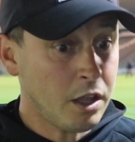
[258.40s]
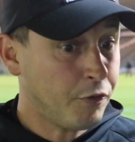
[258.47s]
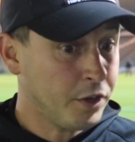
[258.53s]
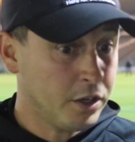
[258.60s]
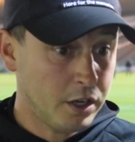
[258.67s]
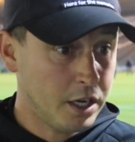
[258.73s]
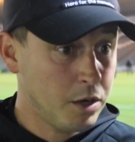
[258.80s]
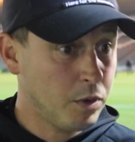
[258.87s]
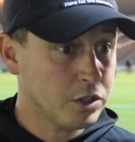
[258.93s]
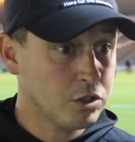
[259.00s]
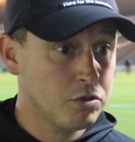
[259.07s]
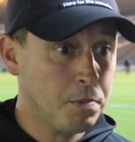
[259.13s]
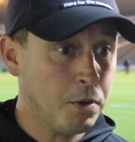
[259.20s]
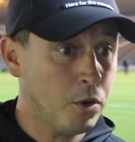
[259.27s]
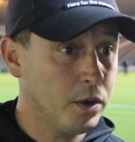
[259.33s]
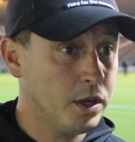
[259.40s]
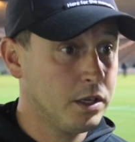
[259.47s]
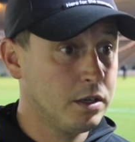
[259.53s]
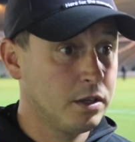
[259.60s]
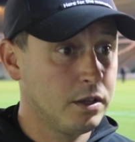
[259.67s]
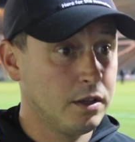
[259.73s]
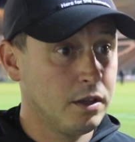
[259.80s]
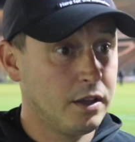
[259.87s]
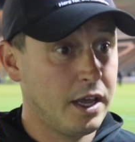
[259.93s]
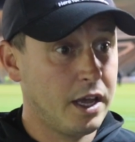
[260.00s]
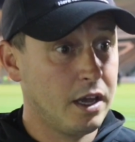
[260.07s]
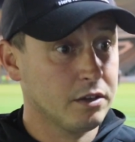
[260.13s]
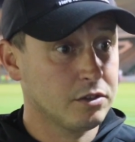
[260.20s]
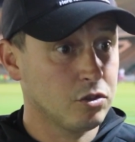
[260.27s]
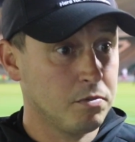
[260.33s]
Nothing that anyone's reported
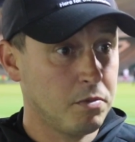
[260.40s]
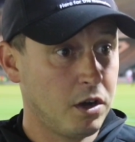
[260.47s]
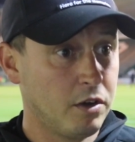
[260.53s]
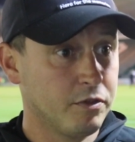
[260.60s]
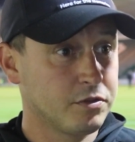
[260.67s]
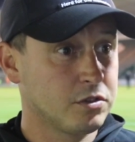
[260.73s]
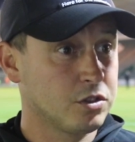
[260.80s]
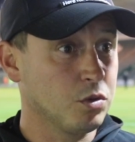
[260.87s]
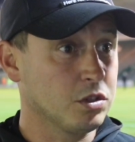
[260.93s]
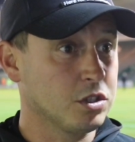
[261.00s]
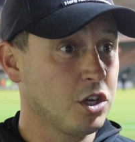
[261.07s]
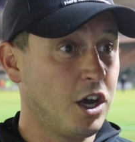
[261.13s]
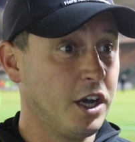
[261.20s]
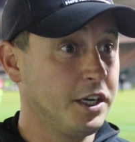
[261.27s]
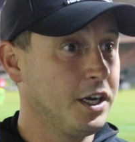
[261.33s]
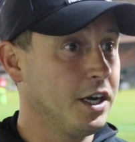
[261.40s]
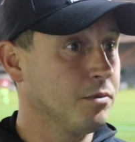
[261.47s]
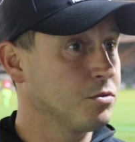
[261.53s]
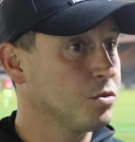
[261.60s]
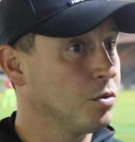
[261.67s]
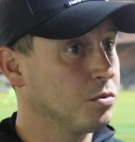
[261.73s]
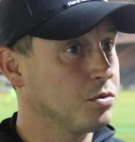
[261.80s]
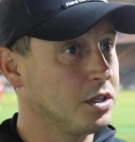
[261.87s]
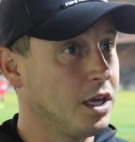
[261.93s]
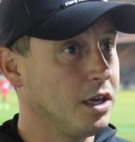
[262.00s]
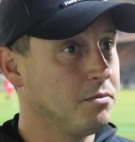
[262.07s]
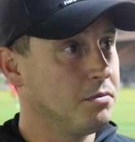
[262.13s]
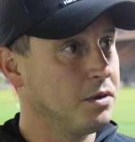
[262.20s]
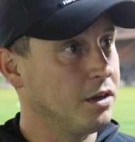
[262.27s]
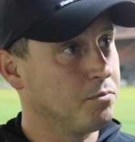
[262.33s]
there. Saw Marv sort of tightening up towards the
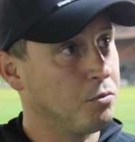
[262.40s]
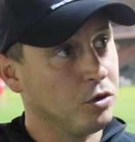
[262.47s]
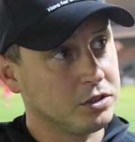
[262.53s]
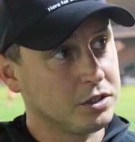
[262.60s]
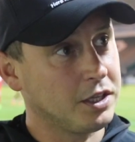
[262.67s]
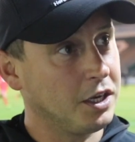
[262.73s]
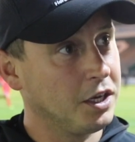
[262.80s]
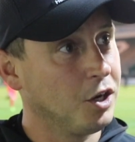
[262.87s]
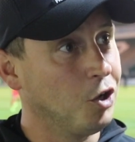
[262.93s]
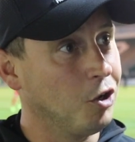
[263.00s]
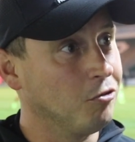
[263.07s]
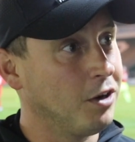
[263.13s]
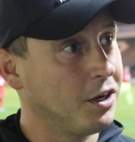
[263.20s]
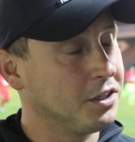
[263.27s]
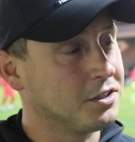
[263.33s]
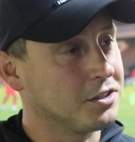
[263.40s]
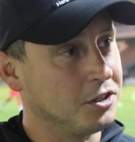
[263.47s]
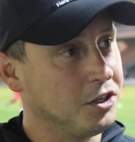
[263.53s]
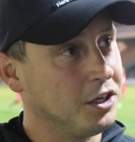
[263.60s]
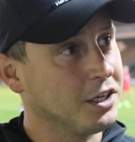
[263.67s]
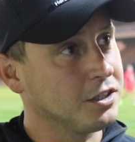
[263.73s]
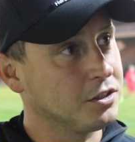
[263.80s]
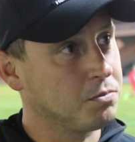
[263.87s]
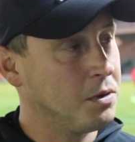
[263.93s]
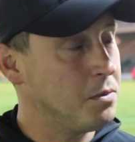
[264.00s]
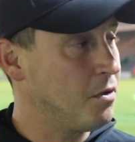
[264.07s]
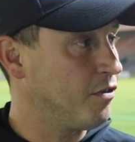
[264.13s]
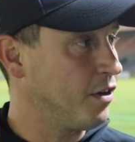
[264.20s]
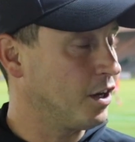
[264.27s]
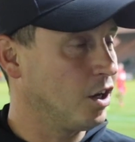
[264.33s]
end, but the boys have done a lot of running tonight because
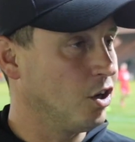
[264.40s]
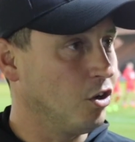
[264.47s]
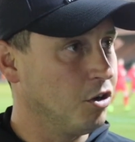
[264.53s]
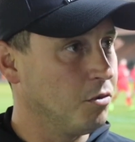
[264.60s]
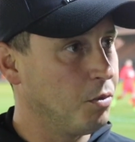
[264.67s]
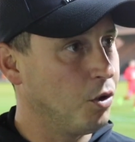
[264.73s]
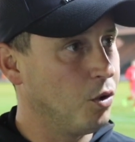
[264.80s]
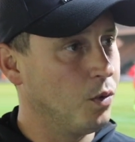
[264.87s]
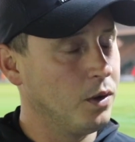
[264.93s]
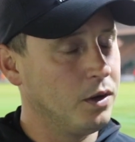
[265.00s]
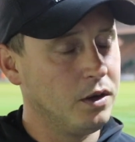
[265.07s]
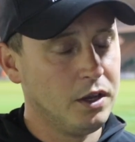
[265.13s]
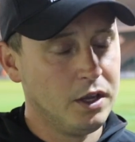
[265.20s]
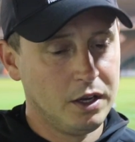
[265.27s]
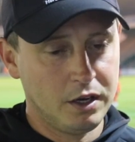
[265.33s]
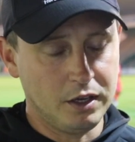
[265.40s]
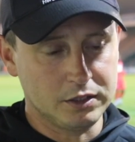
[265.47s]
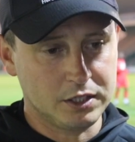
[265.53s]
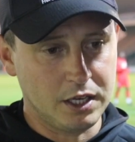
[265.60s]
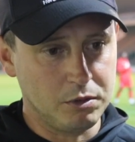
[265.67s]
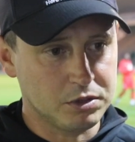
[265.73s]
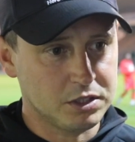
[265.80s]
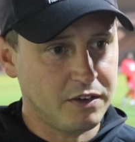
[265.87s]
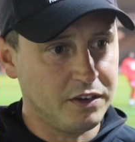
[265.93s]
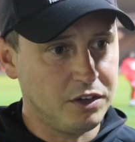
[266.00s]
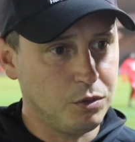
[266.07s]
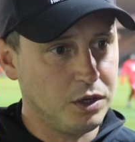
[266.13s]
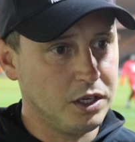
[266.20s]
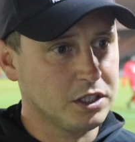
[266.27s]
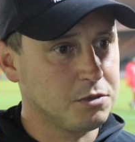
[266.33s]
Plymouth had a lot of the ball, and like I say, it was something
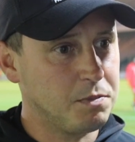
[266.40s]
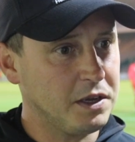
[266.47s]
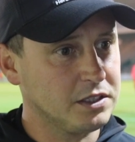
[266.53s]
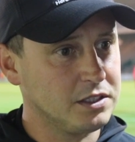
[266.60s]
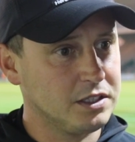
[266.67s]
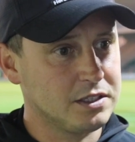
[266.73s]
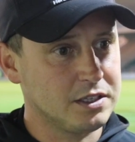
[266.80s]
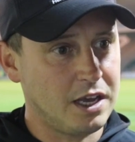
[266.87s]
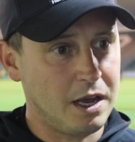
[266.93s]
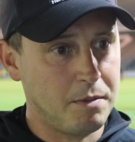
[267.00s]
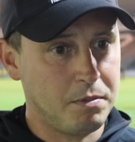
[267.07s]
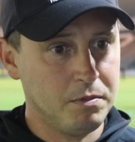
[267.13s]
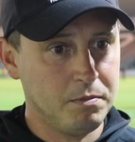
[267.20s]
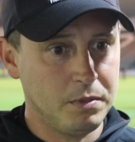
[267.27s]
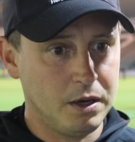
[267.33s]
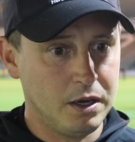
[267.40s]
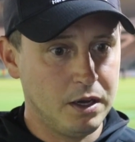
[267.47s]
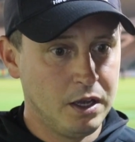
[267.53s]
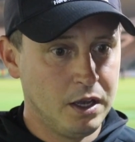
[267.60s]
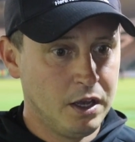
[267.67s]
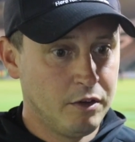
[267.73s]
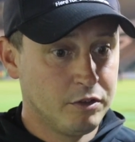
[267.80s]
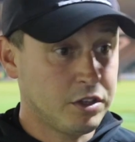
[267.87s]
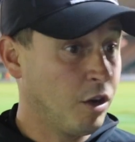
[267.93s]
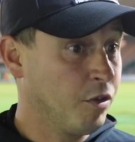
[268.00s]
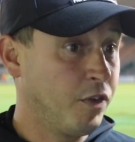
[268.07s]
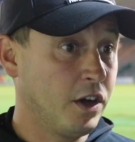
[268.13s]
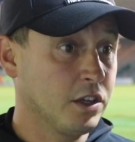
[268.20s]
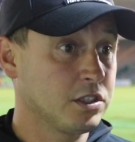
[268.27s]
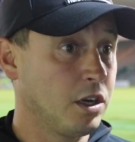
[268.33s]
that we expected to happen, but so
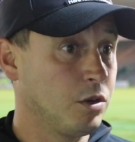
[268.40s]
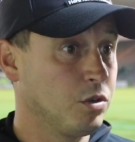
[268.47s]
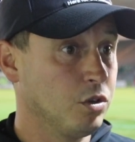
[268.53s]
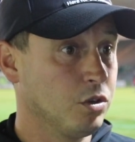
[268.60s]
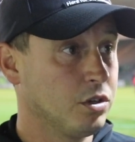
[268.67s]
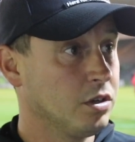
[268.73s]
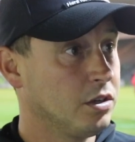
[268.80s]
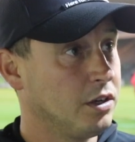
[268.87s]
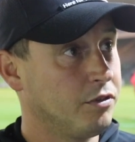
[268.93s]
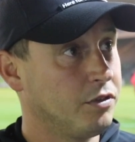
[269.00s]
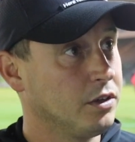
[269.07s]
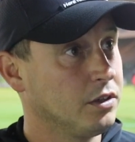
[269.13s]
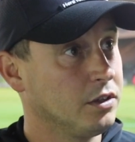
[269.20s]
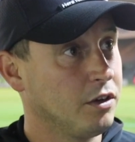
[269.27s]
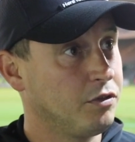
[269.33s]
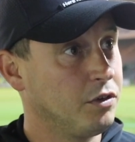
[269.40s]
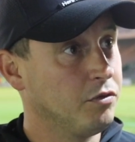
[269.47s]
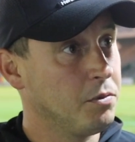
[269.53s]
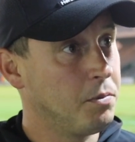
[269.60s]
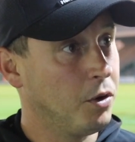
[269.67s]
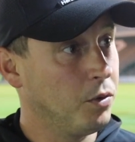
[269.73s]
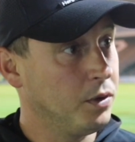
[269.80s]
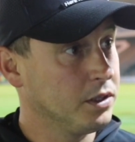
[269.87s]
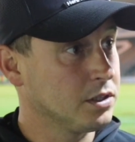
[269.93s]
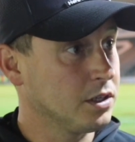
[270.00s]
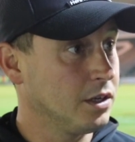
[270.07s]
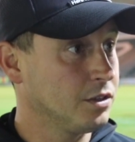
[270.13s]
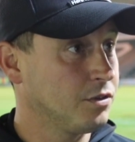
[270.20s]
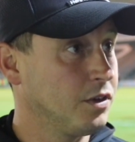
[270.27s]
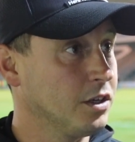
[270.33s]
far so good. Nothing reported,
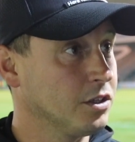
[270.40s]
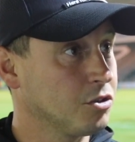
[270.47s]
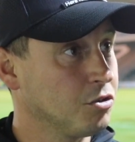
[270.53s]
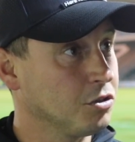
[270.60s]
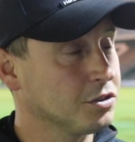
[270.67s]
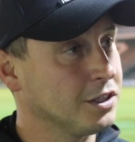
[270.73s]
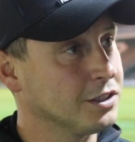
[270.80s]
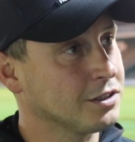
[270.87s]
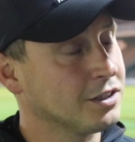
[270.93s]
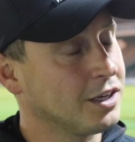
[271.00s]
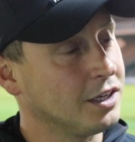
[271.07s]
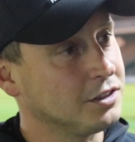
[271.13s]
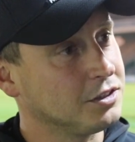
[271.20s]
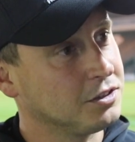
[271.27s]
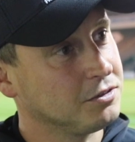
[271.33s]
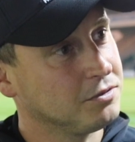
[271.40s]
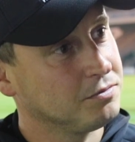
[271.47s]
so let's fingers crossed that's the case.